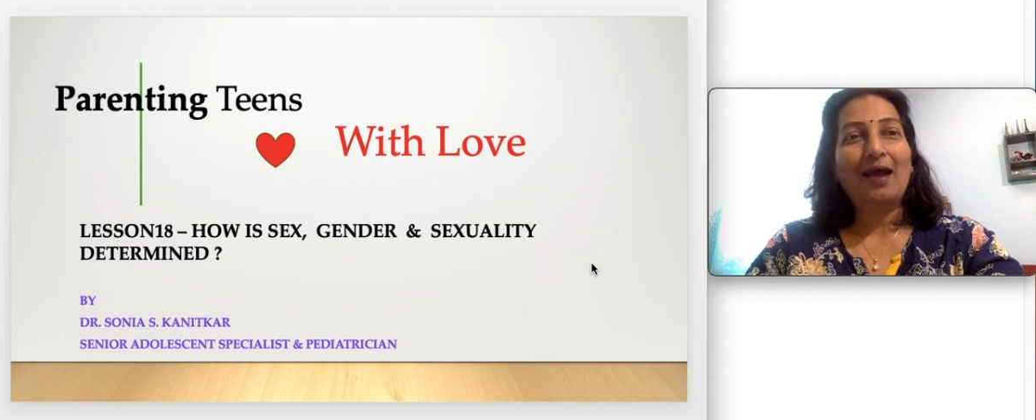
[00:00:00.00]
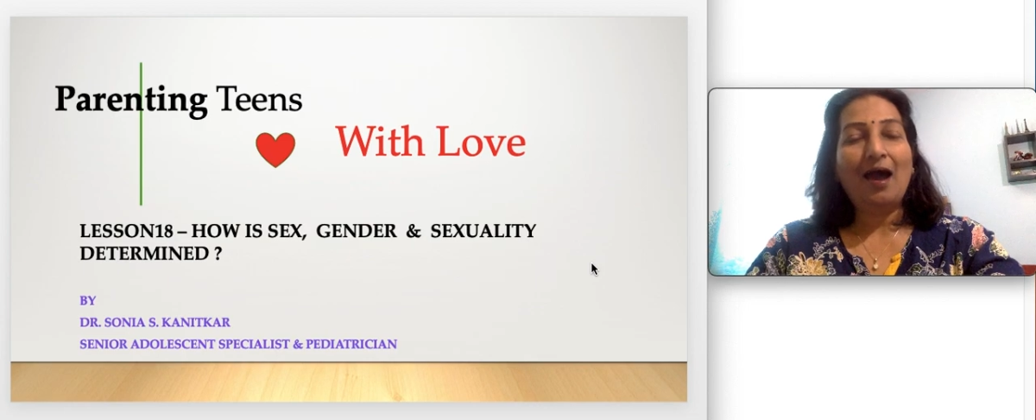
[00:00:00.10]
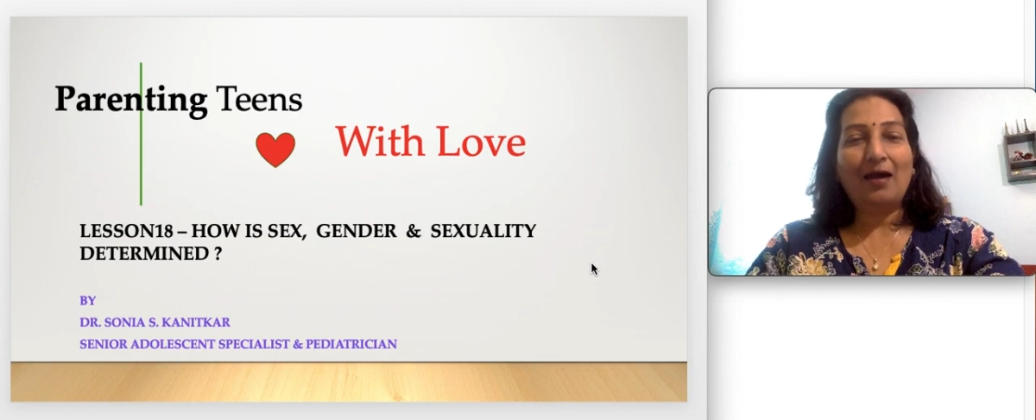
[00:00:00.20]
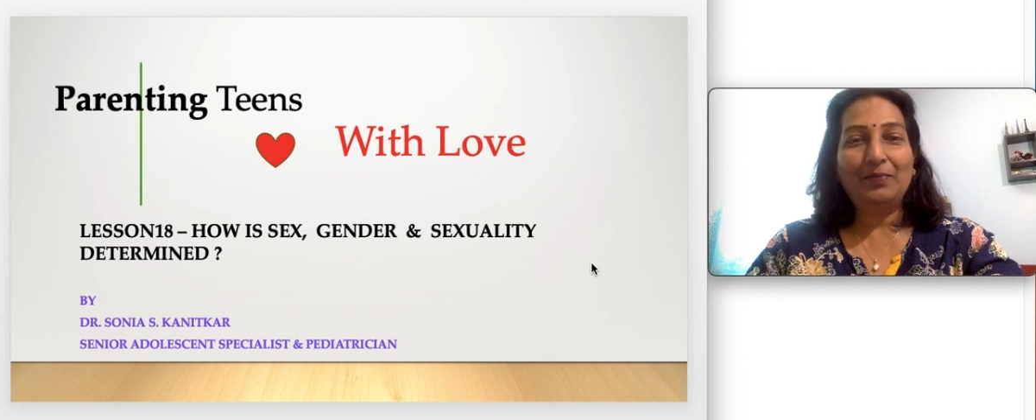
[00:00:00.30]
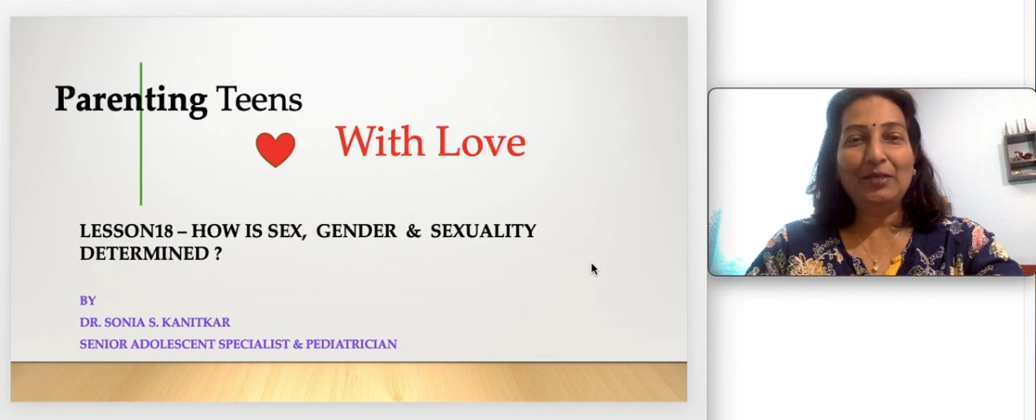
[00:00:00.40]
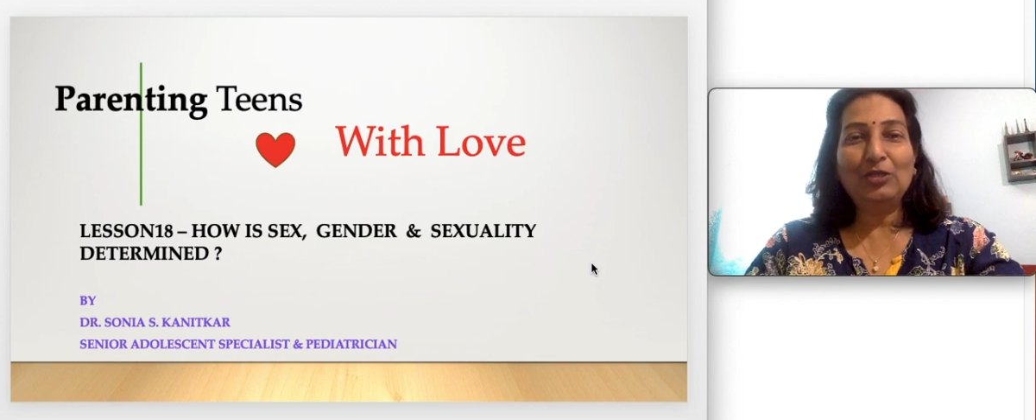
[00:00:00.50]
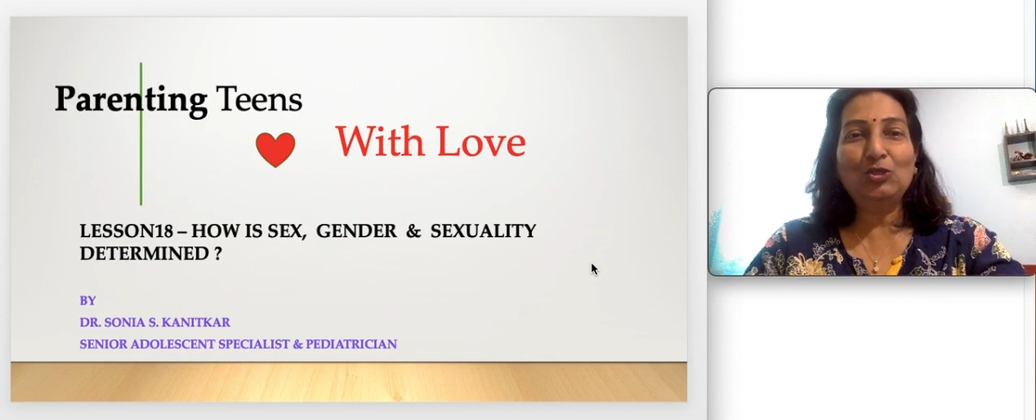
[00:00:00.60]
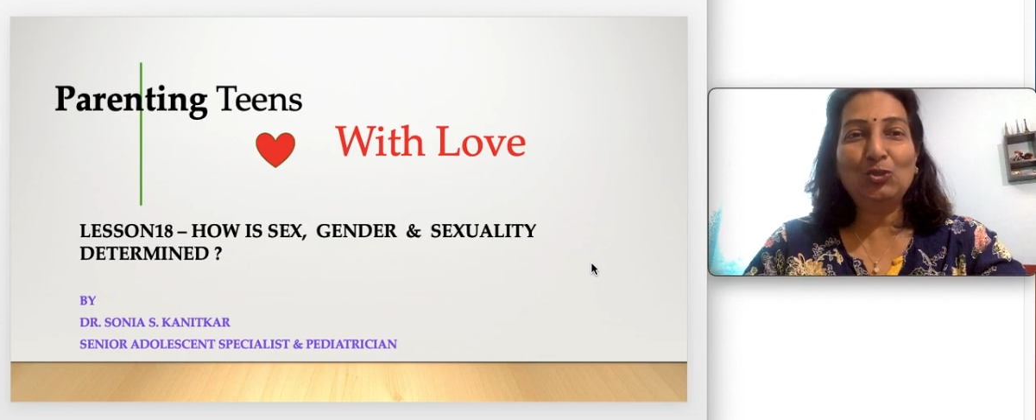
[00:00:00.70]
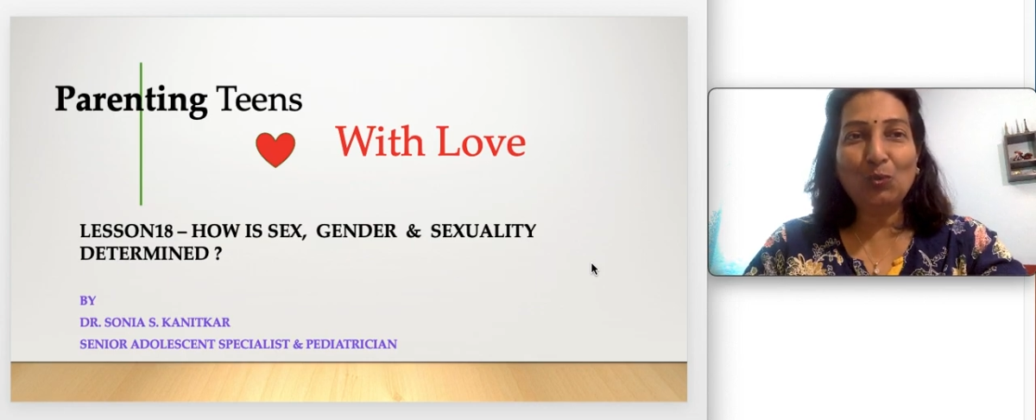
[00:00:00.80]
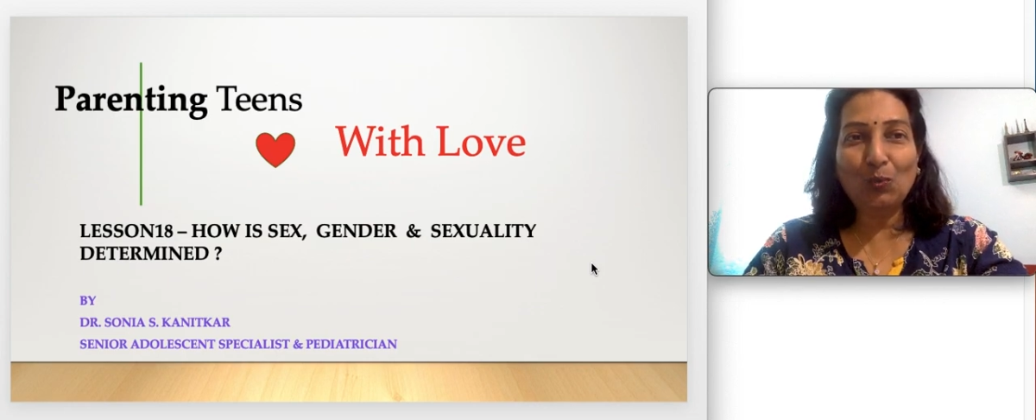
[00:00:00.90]
are being
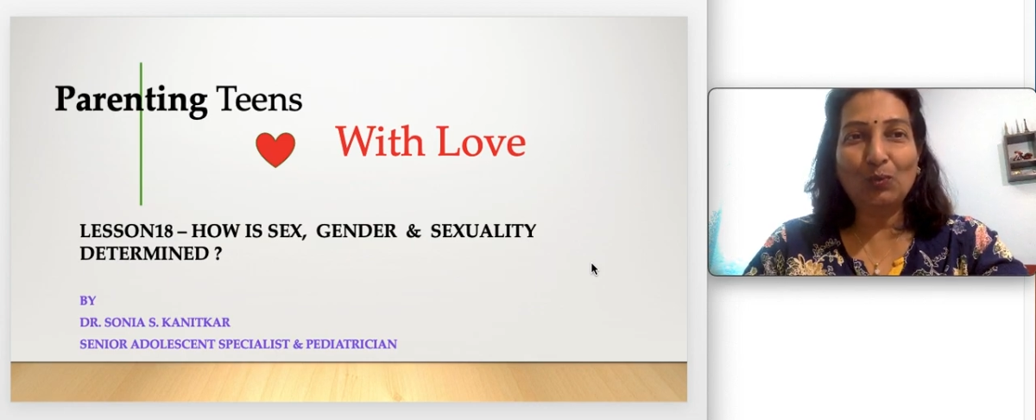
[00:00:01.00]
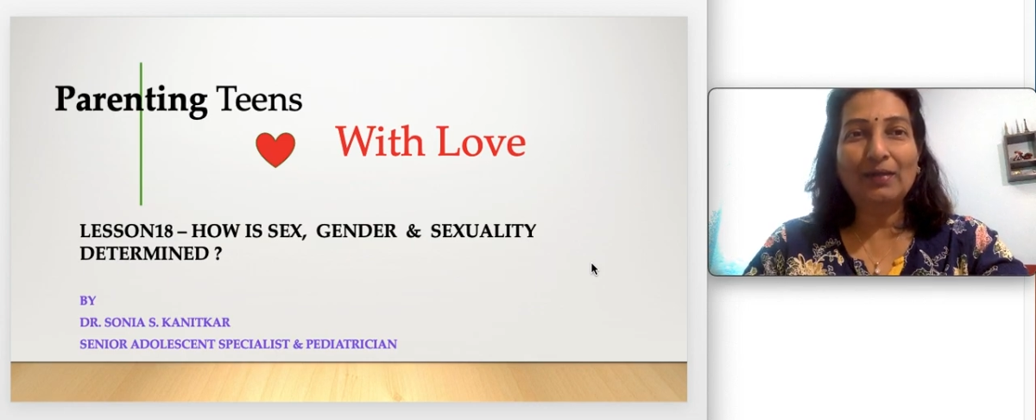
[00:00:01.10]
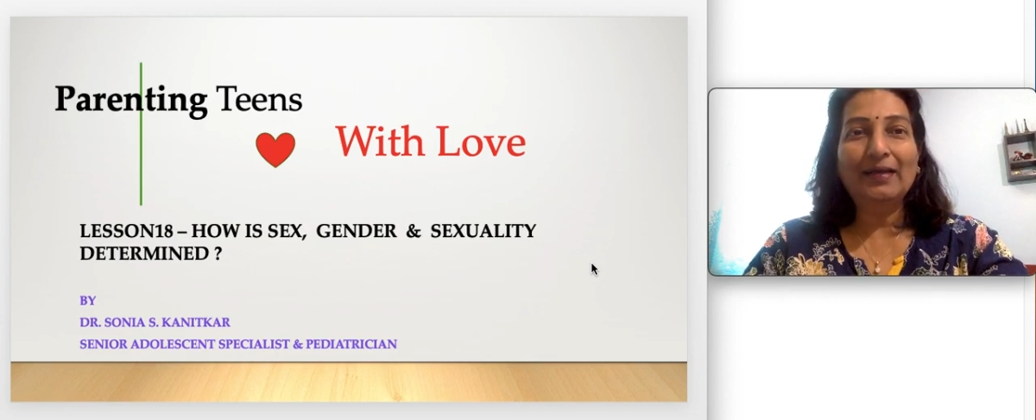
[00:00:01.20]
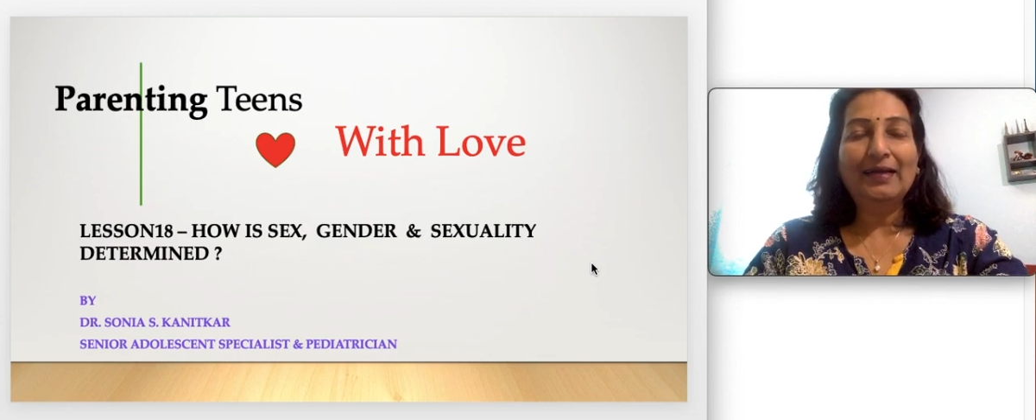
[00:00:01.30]
shown,